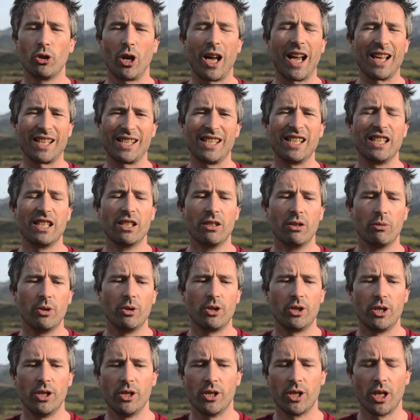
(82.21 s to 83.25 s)
acid,
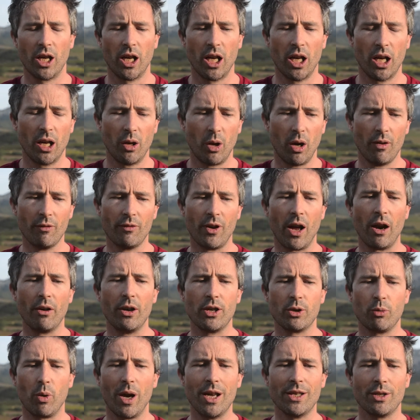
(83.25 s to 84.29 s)
which is
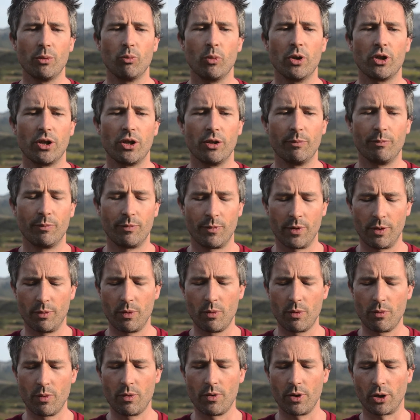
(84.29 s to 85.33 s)
various ways in which the
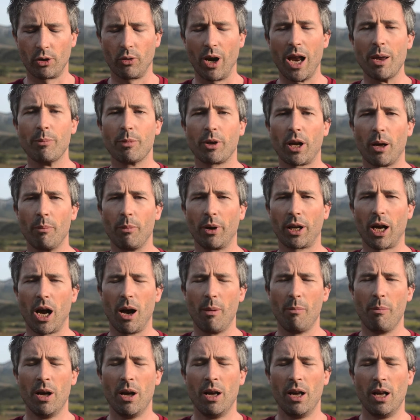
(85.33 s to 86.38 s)
grape can
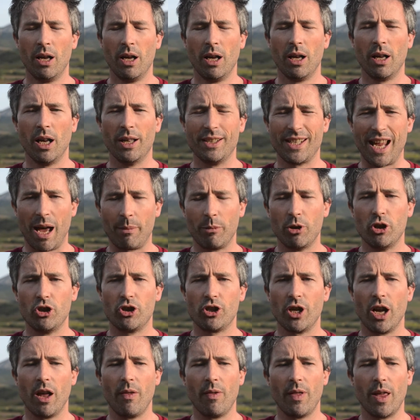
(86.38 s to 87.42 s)
become
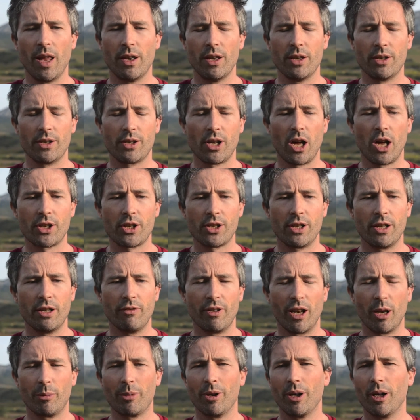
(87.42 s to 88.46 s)
damaged and then starts to
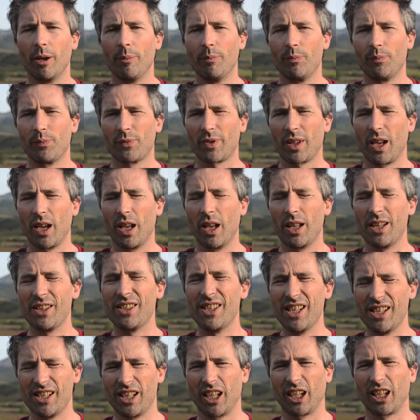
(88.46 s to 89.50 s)
develop
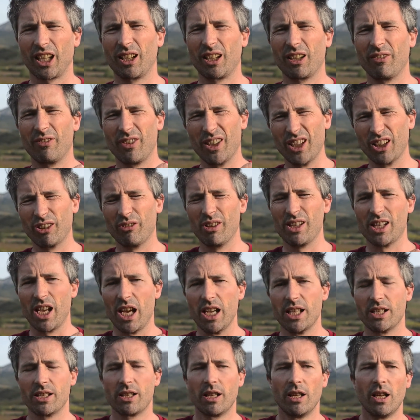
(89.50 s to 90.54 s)
acetic, vinegary
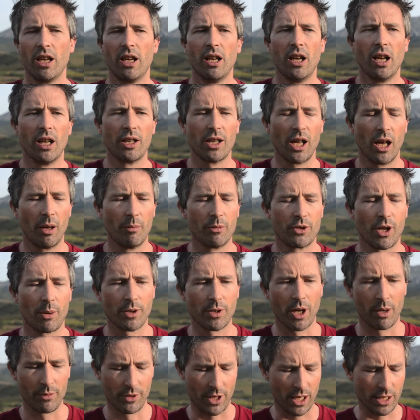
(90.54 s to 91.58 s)
taste.
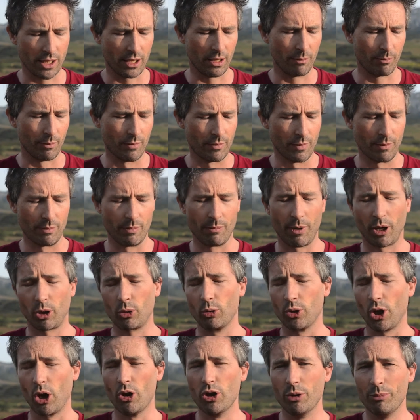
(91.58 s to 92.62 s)
Sometimes that's a bug
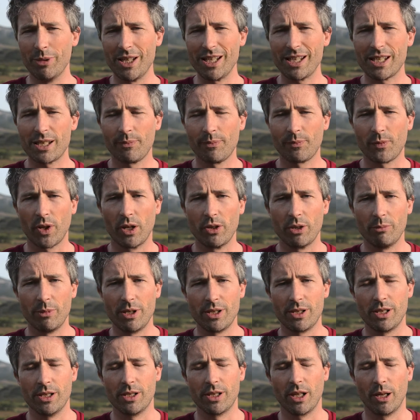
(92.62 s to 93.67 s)
called Odomis.
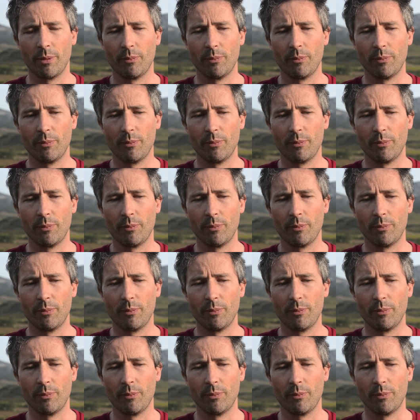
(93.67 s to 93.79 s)
Odomis is